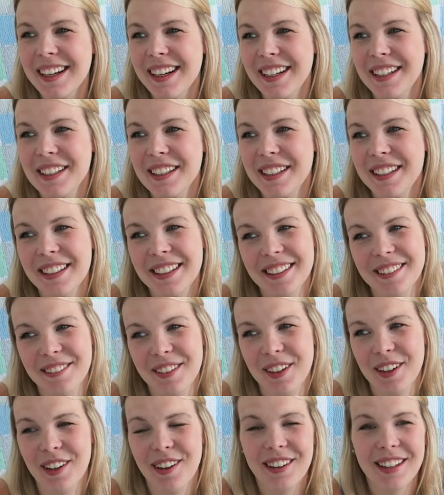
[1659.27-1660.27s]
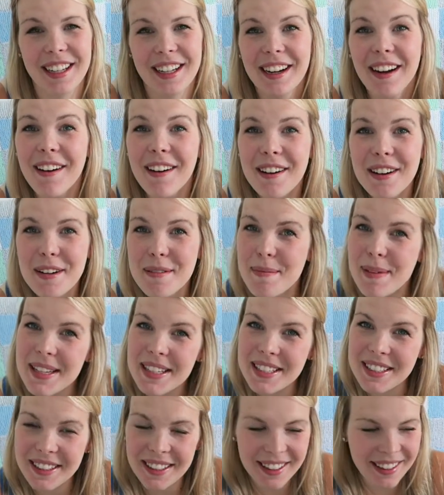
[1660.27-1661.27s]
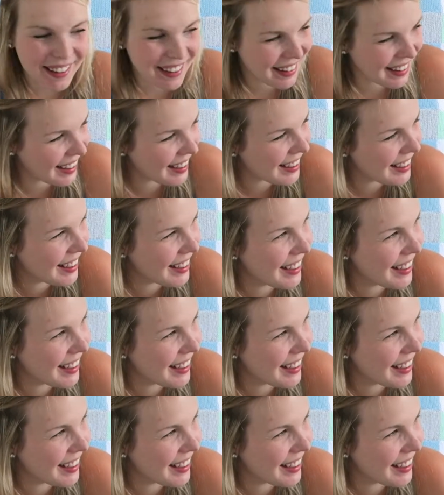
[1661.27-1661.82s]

And then we were all like, oh, you missed it.